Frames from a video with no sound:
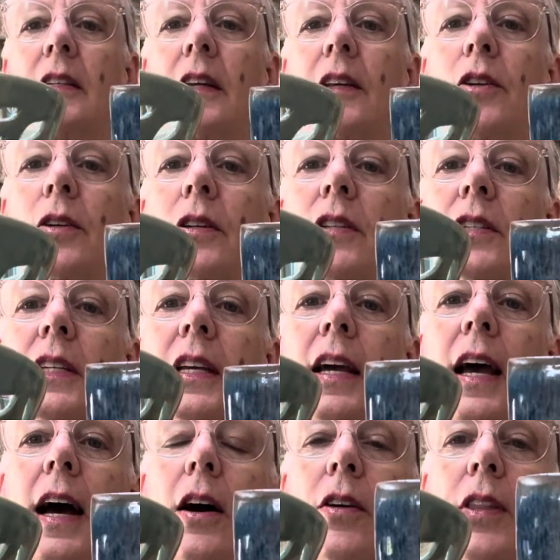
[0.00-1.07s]
and you can see
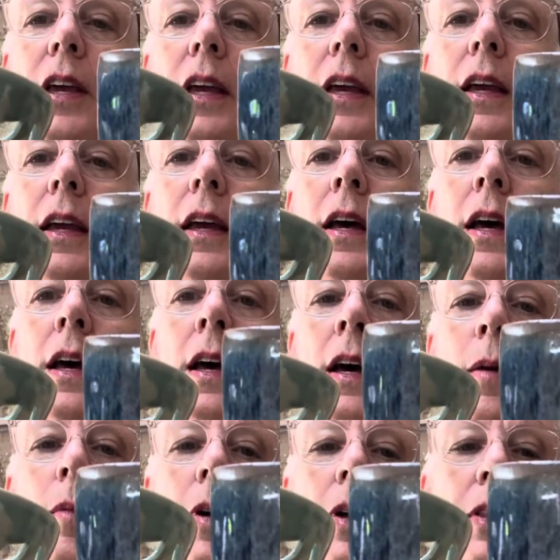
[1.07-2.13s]
how the
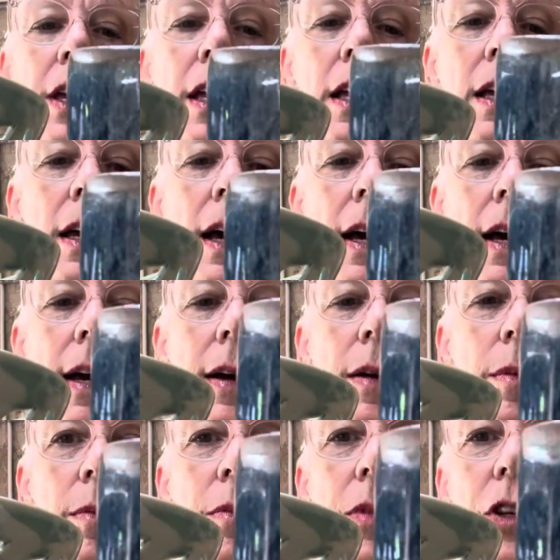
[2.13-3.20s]
the
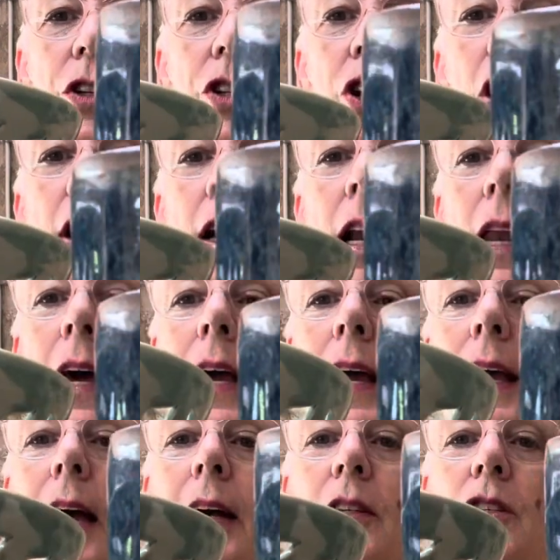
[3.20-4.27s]
um, the dark
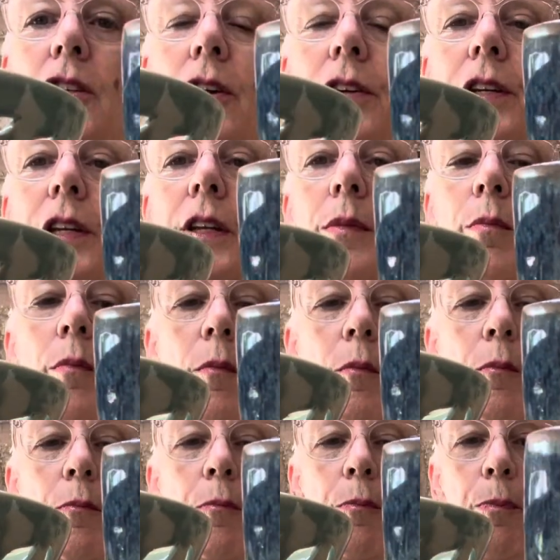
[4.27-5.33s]
clay has turned it
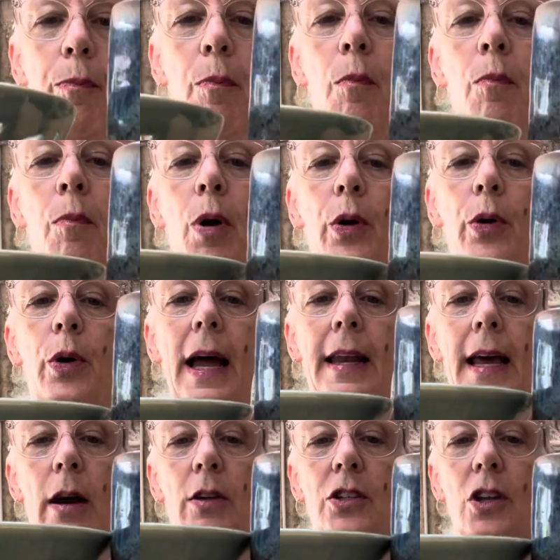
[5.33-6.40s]
blue and
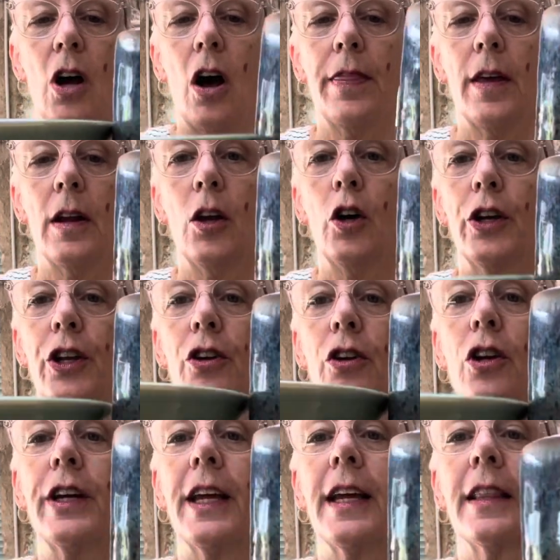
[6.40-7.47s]
now it's on look you're
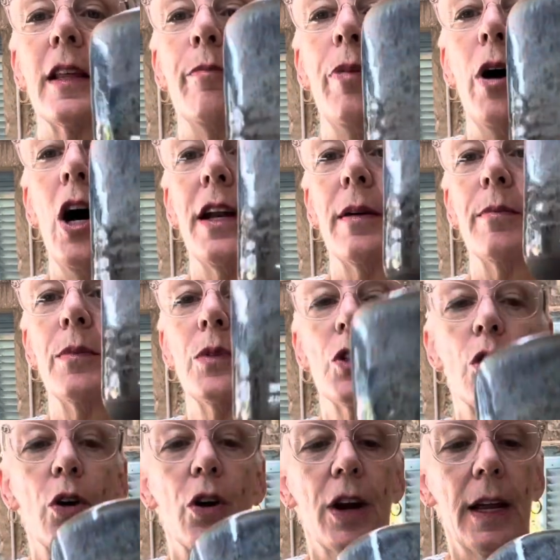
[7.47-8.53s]
looking at the bottom
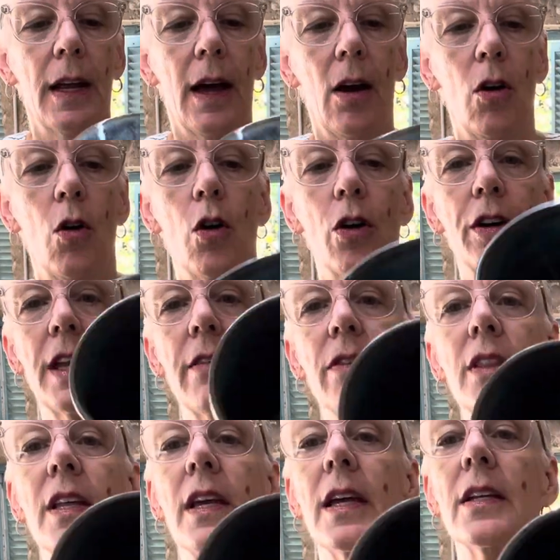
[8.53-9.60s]
sorry uh, or
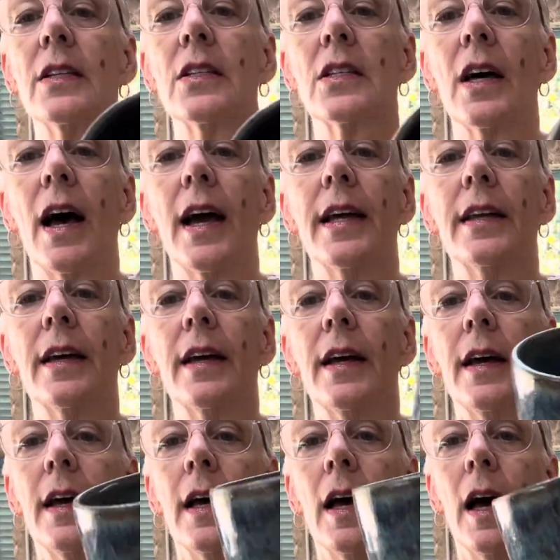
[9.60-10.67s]
even the inside
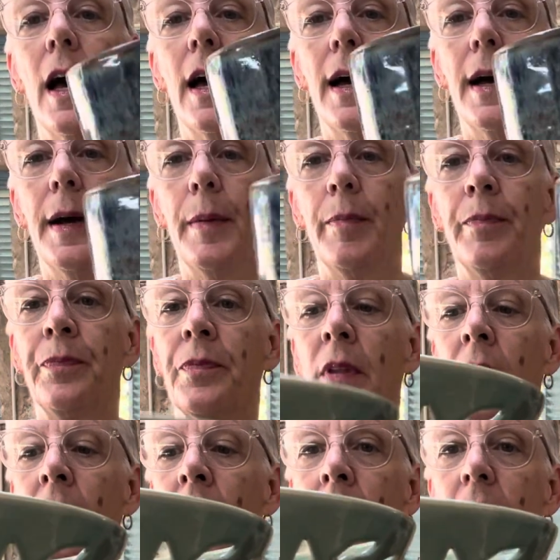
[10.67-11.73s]
um,
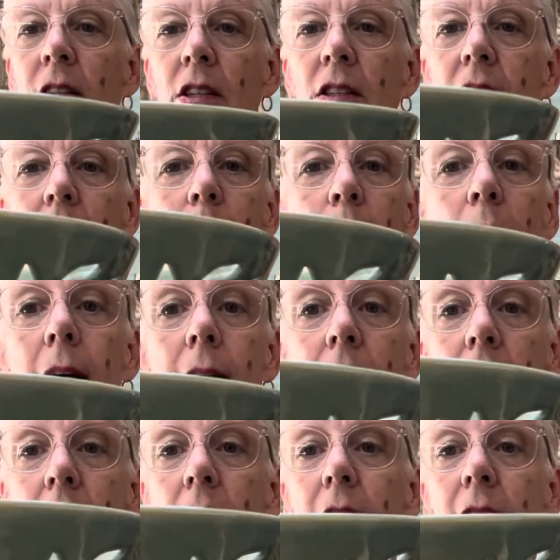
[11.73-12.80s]
it's the same
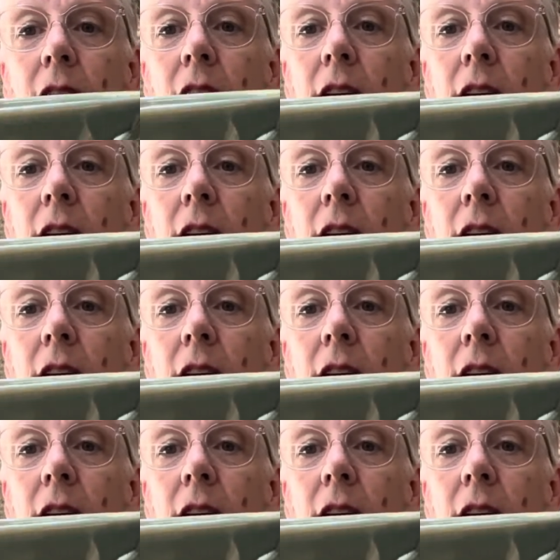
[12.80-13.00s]
glaze as